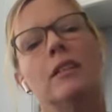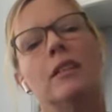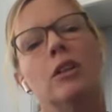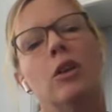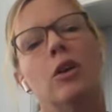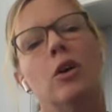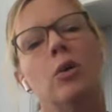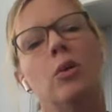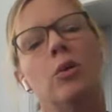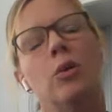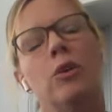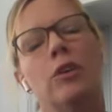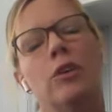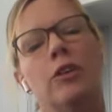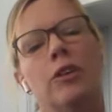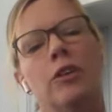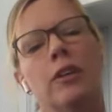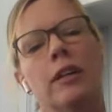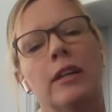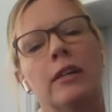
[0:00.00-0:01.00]
Lower
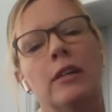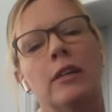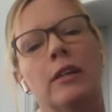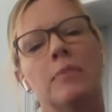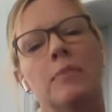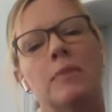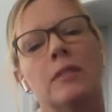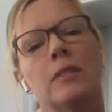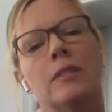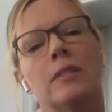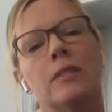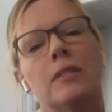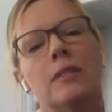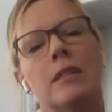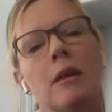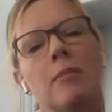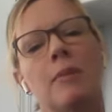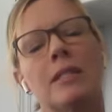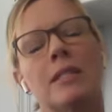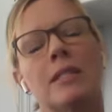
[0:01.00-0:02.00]
your hips,
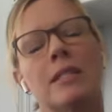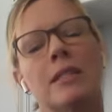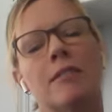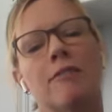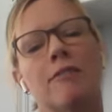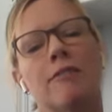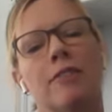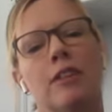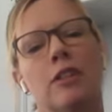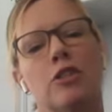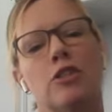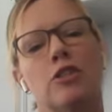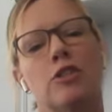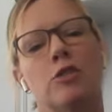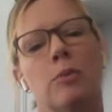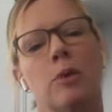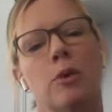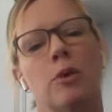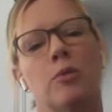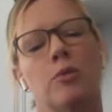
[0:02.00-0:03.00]
come into fish
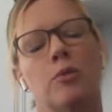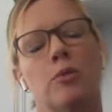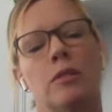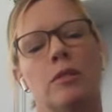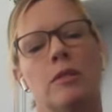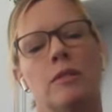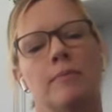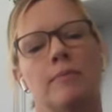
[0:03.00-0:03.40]
pose.